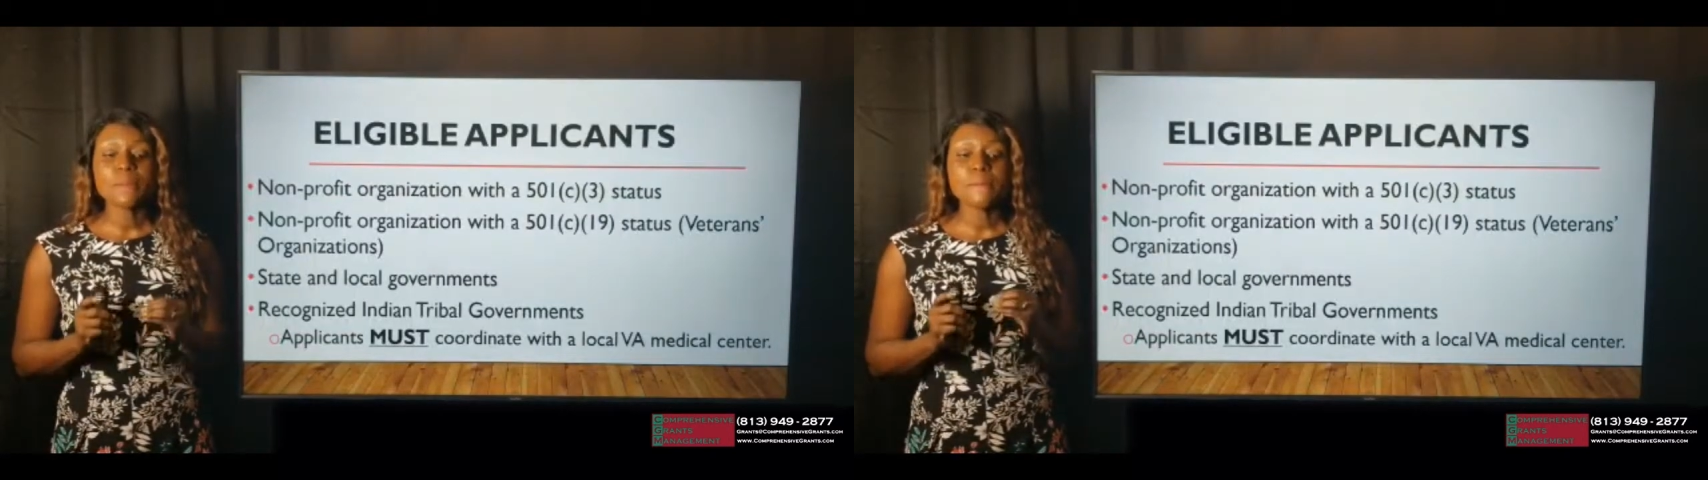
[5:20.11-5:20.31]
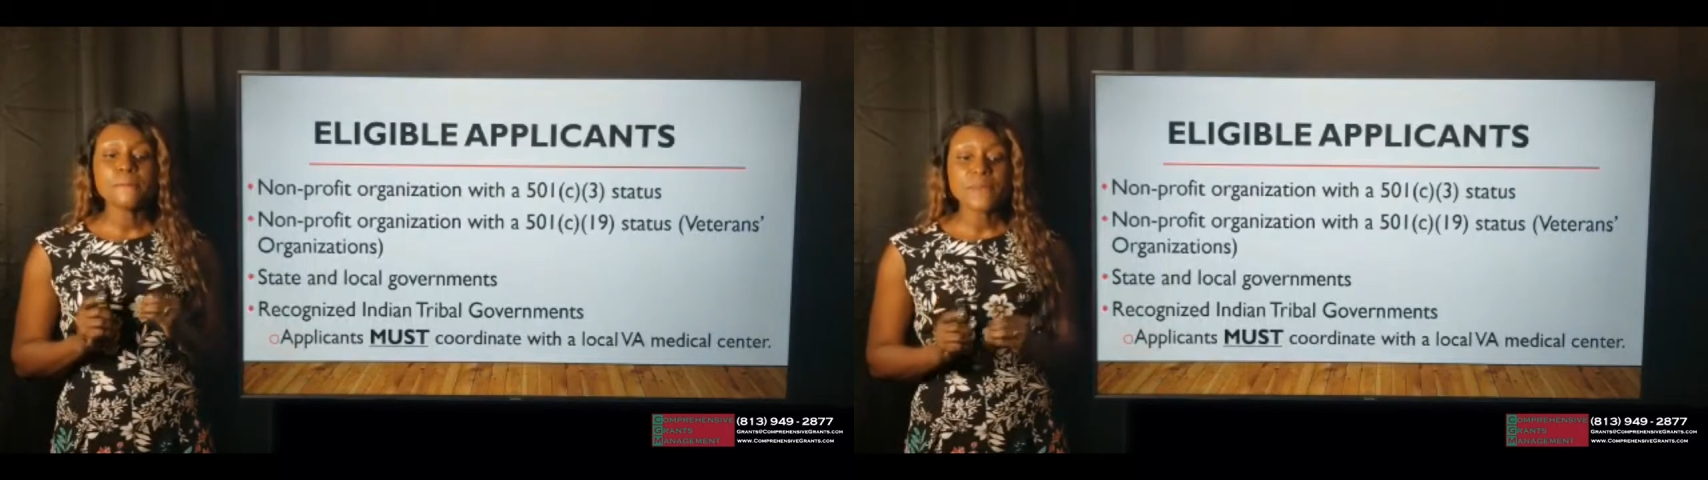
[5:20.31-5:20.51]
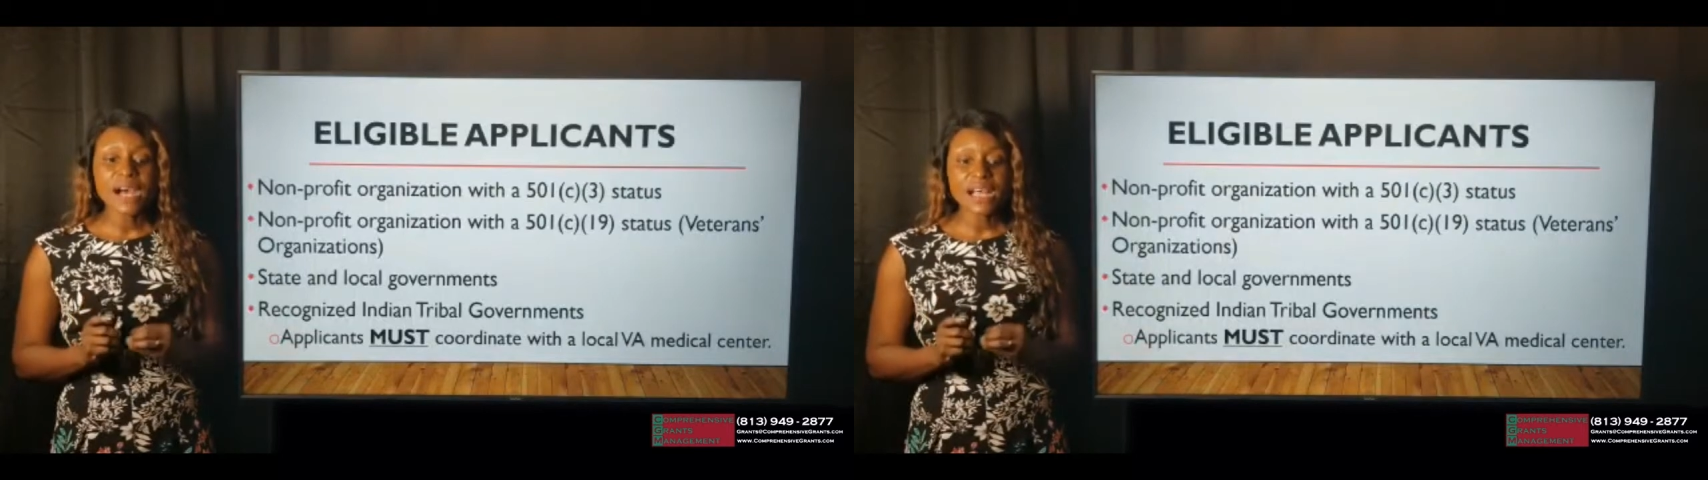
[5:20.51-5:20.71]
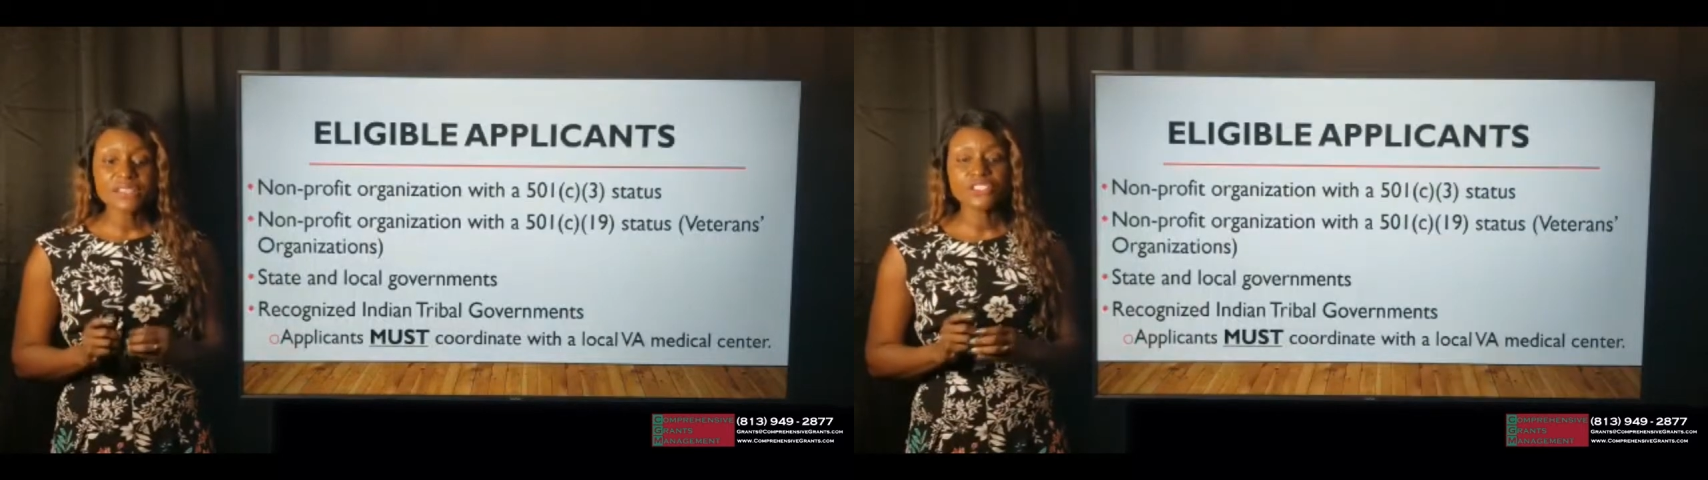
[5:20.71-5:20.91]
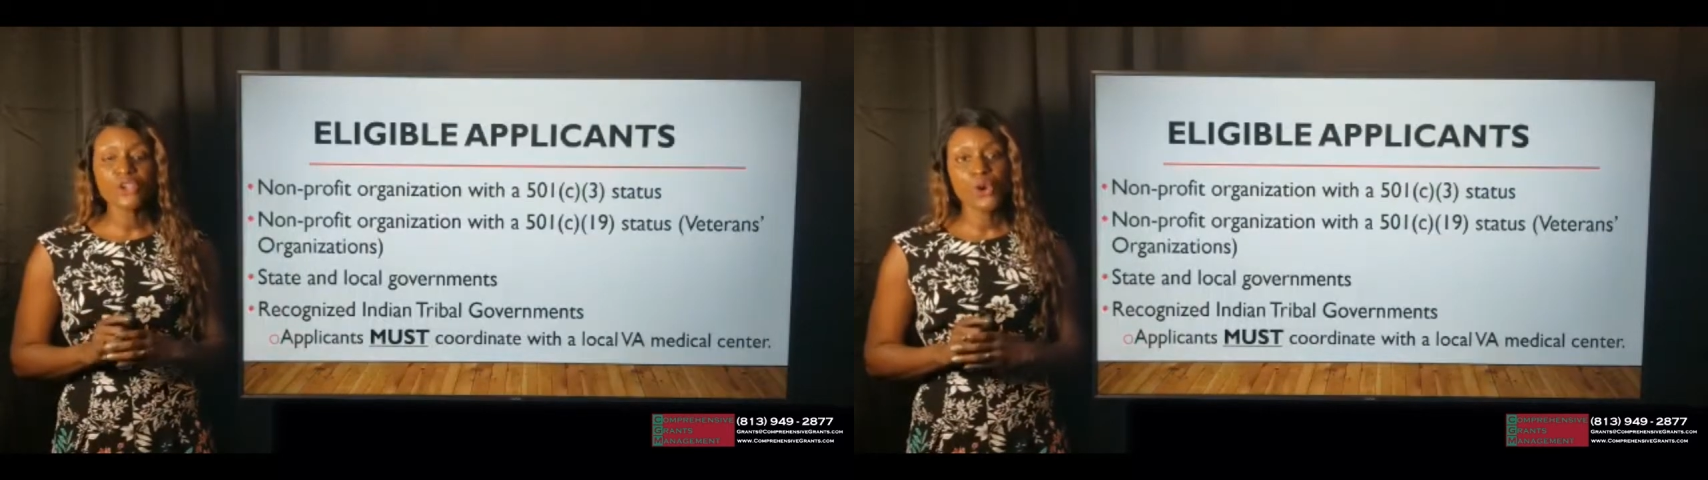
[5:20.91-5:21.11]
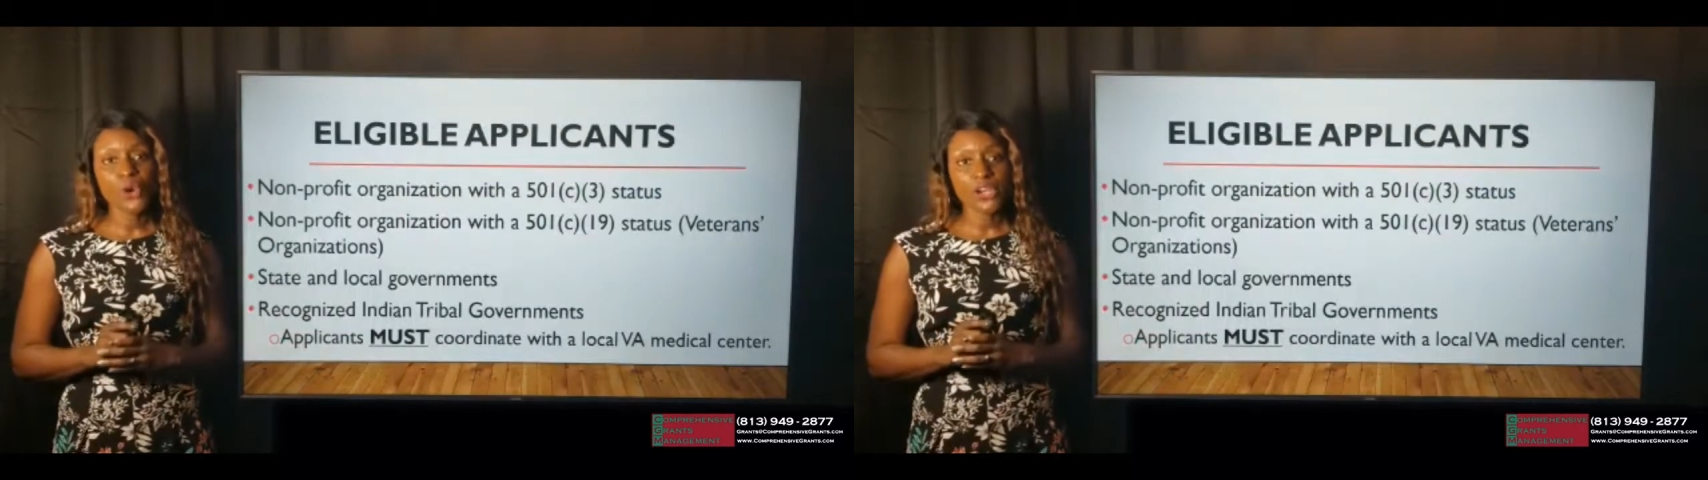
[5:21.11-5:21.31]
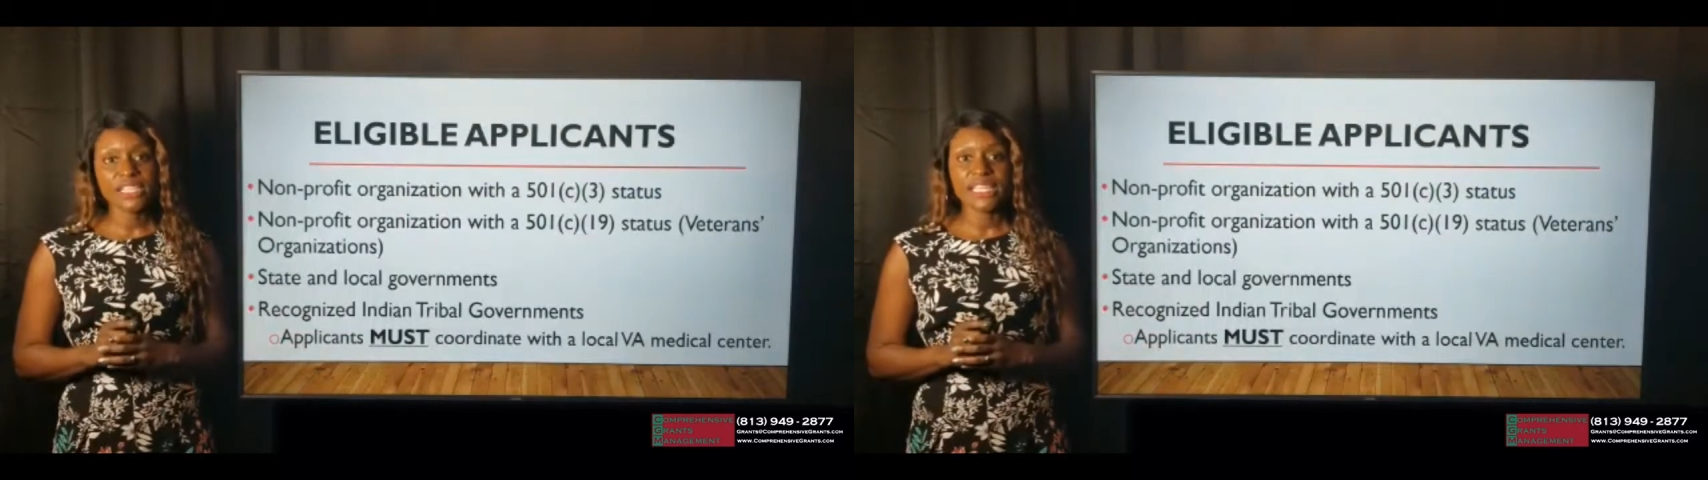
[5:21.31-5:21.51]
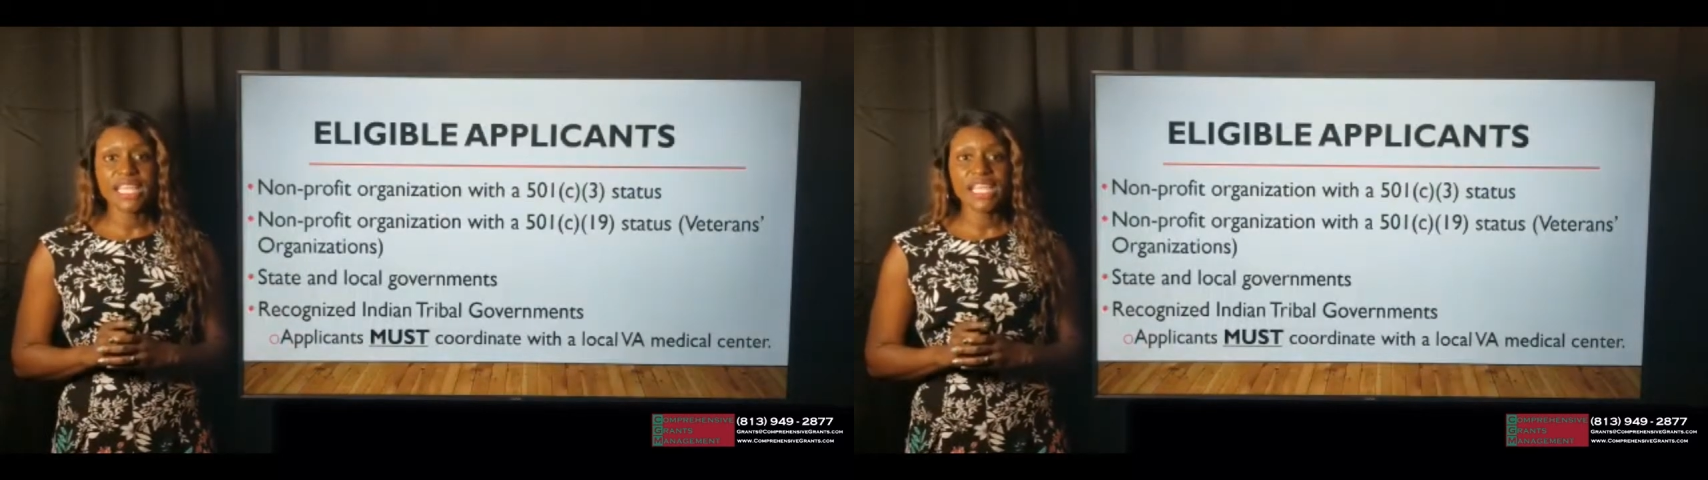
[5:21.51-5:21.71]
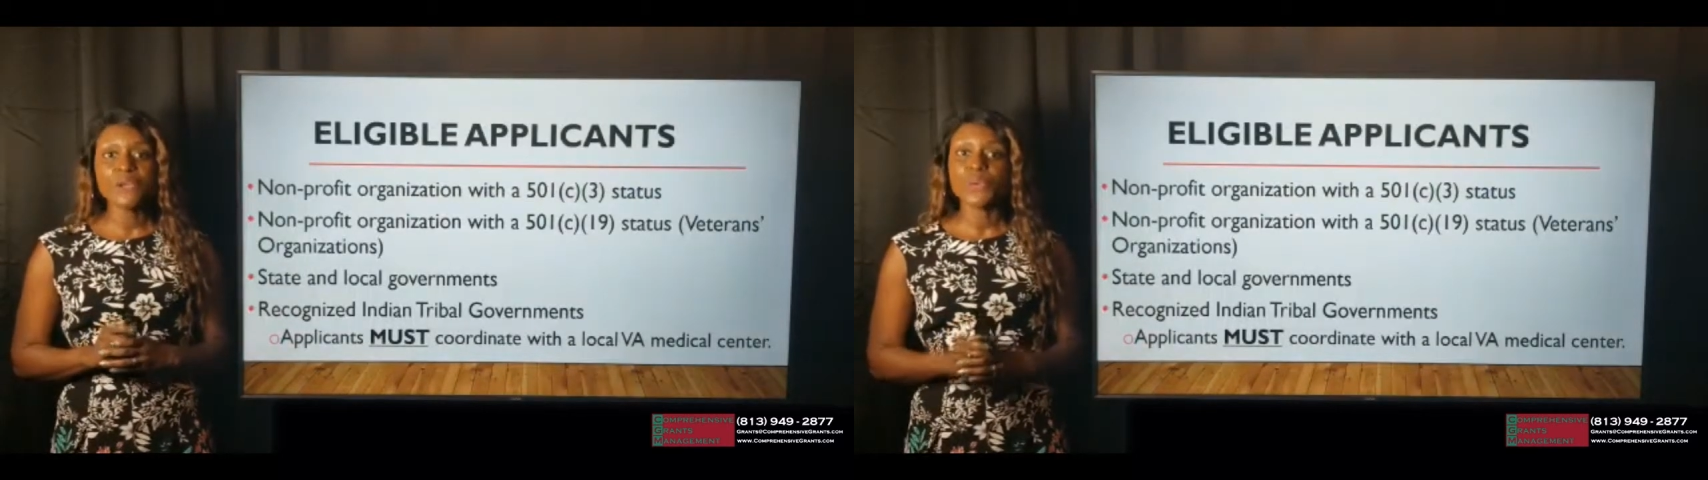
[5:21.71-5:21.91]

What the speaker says: must coordinate